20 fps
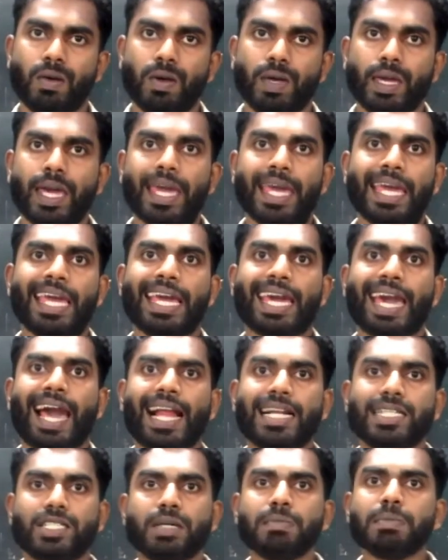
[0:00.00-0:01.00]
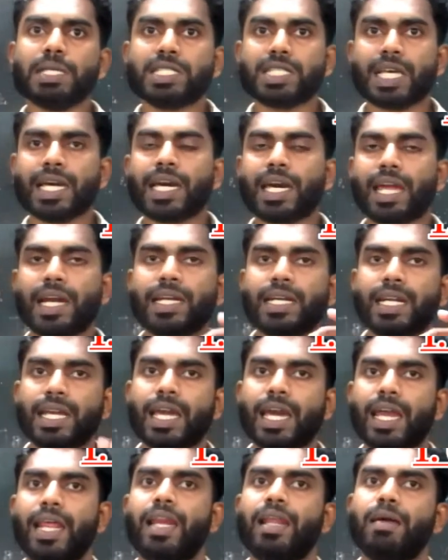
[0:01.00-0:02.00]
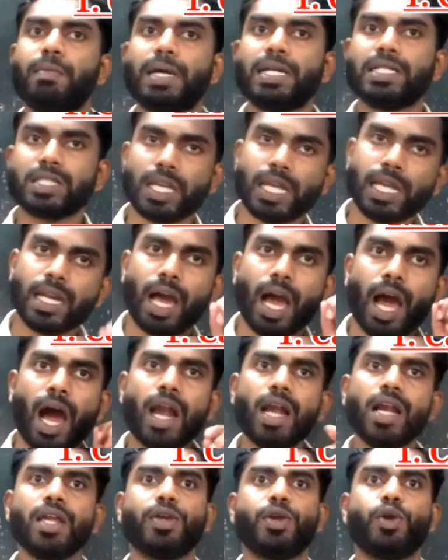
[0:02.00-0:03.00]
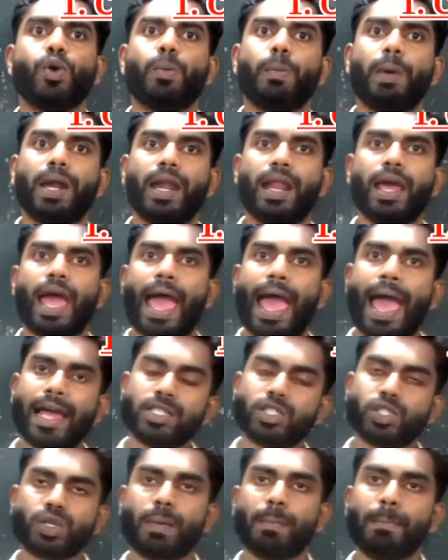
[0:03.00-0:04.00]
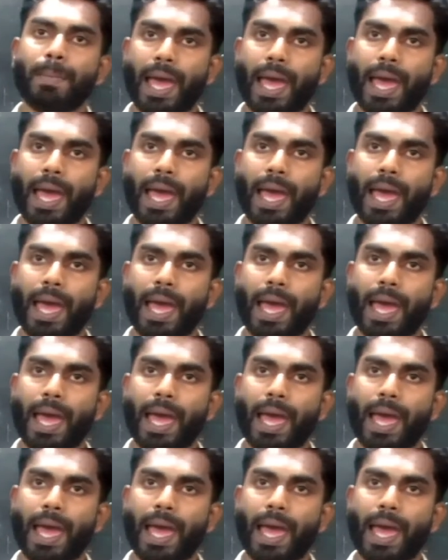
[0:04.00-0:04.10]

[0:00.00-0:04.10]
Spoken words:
Okay, calcium is a critical element in all human and